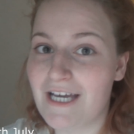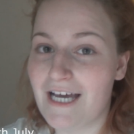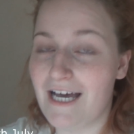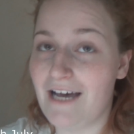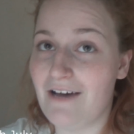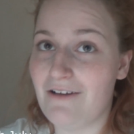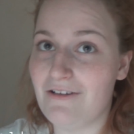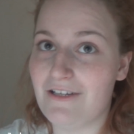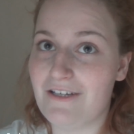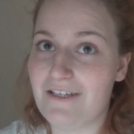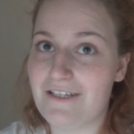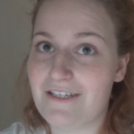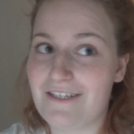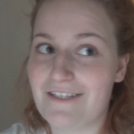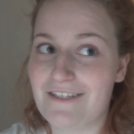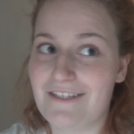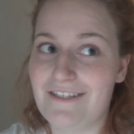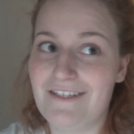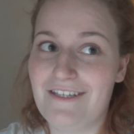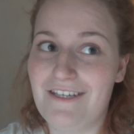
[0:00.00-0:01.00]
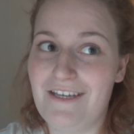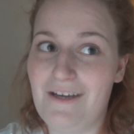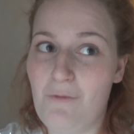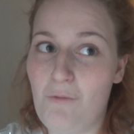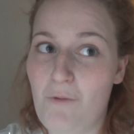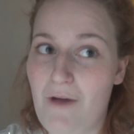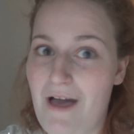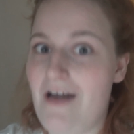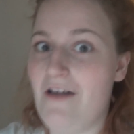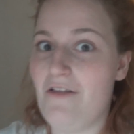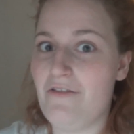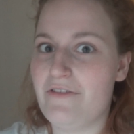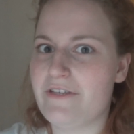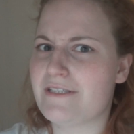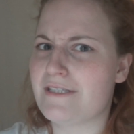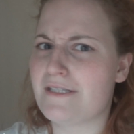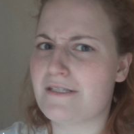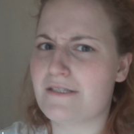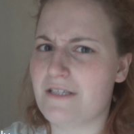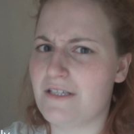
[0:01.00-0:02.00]
how like well
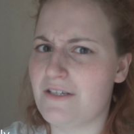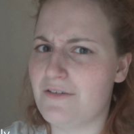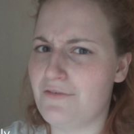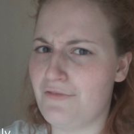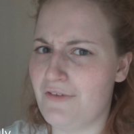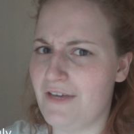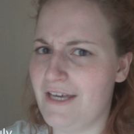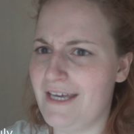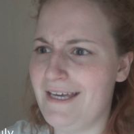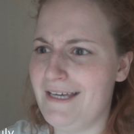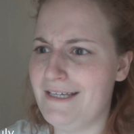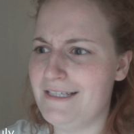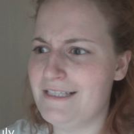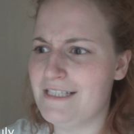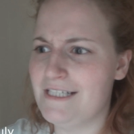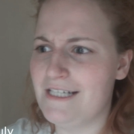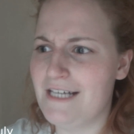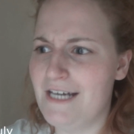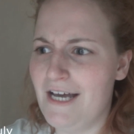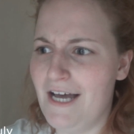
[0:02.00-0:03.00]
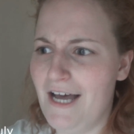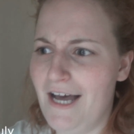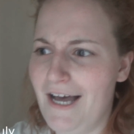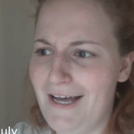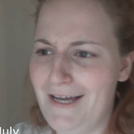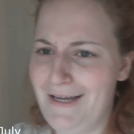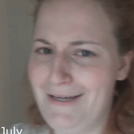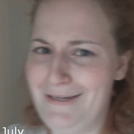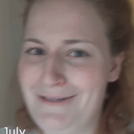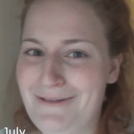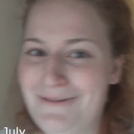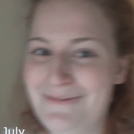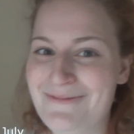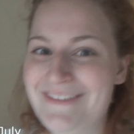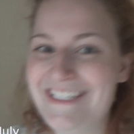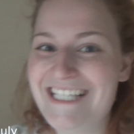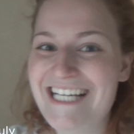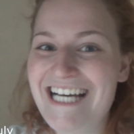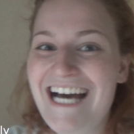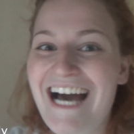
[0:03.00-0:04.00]
this is gonna fit.
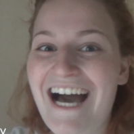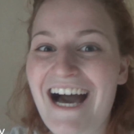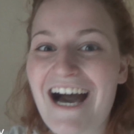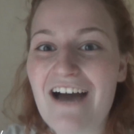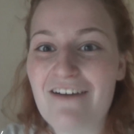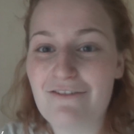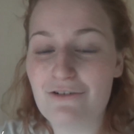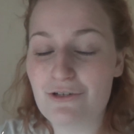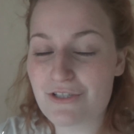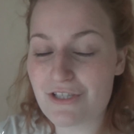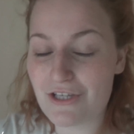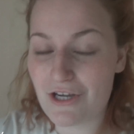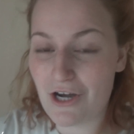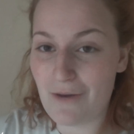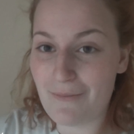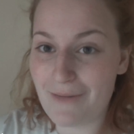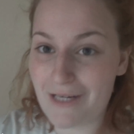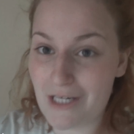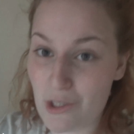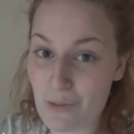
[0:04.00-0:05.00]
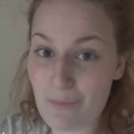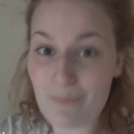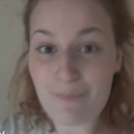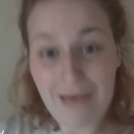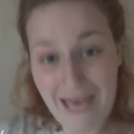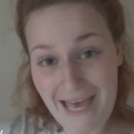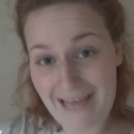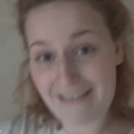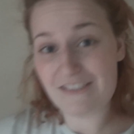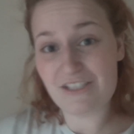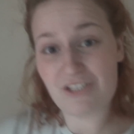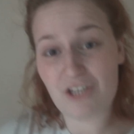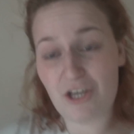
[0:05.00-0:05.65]
I've also got my new bed